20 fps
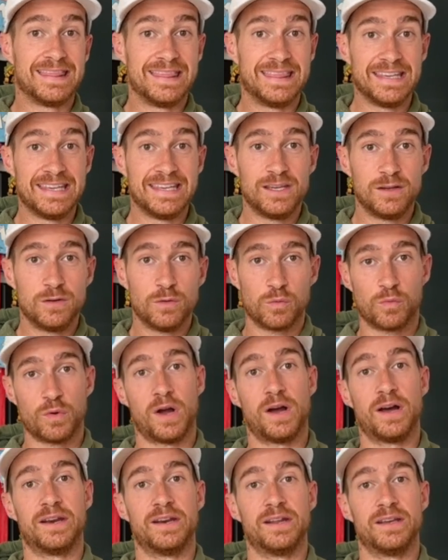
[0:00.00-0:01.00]
the
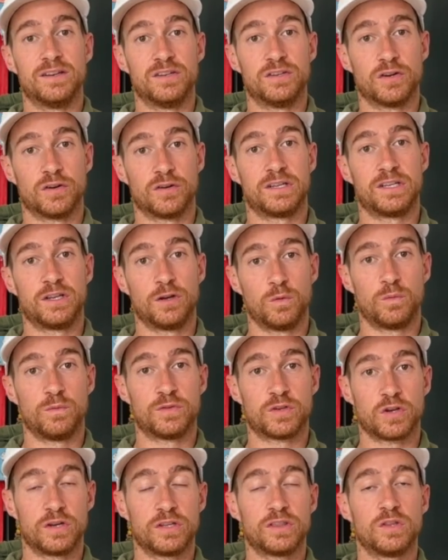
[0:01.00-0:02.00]
run during
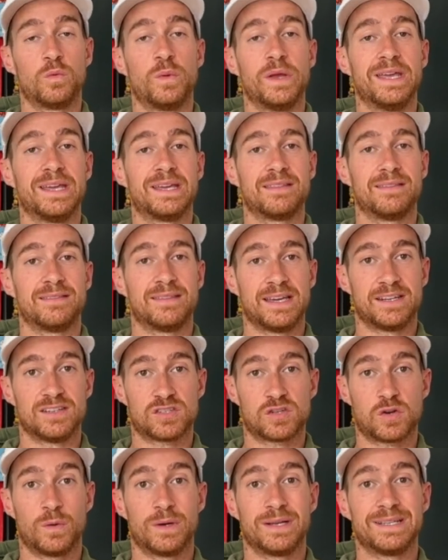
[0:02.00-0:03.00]
the week that
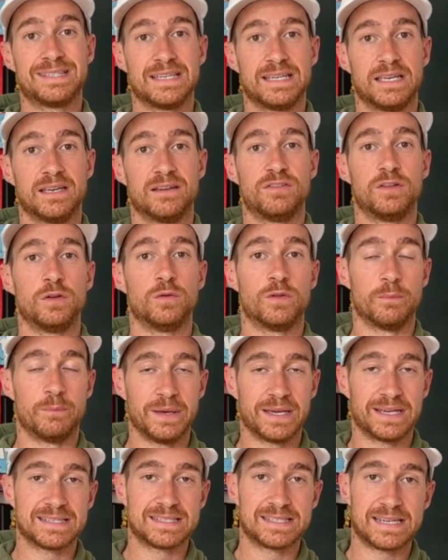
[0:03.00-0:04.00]
is going to give you the
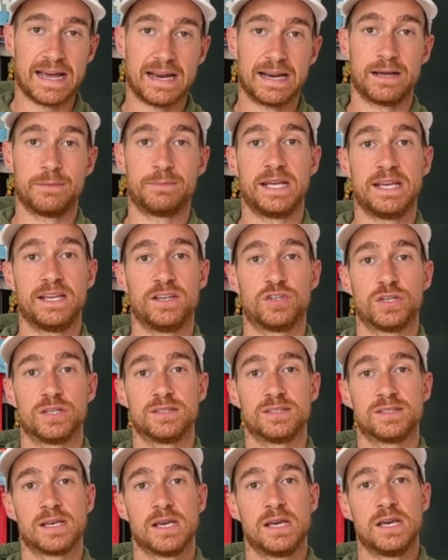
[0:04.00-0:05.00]
biggest
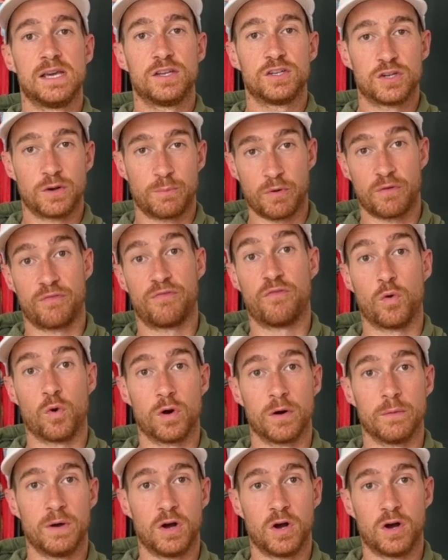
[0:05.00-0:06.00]
adaptations to
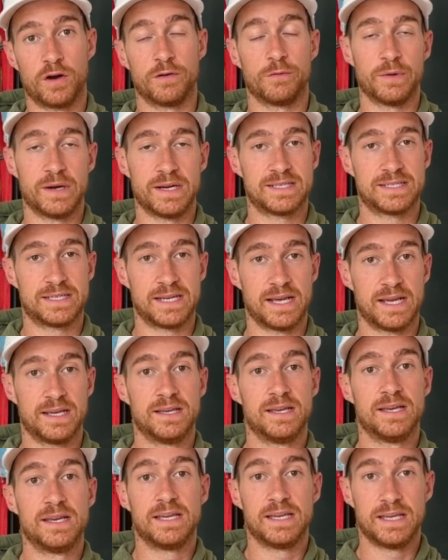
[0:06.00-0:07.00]
perform on race
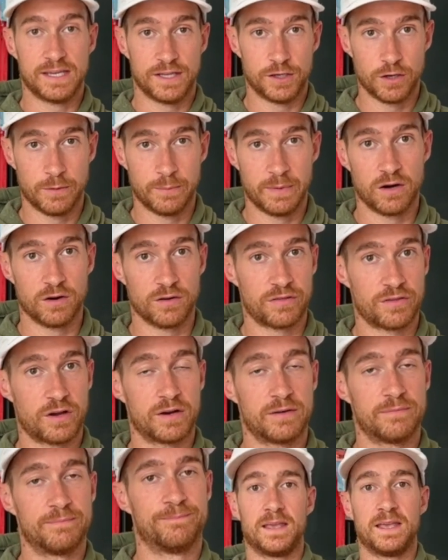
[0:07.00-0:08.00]
day in your
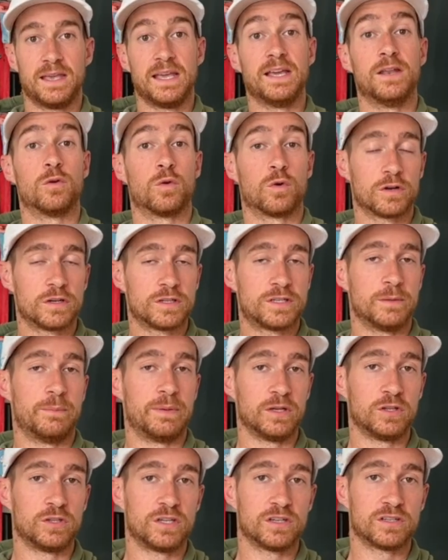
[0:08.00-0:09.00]
marathon. In order to
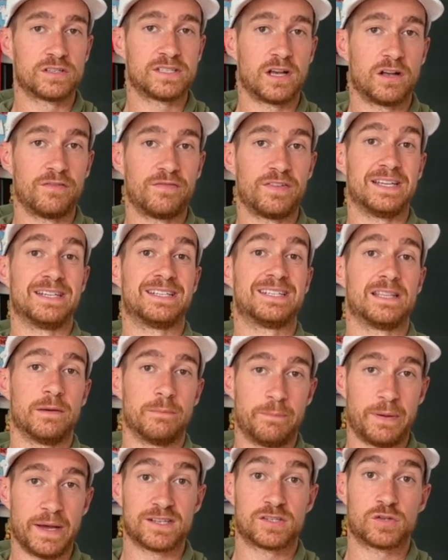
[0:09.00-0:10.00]
build yourself into the
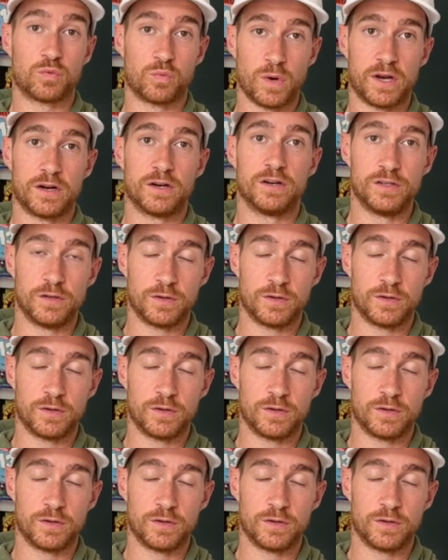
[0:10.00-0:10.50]
best runner you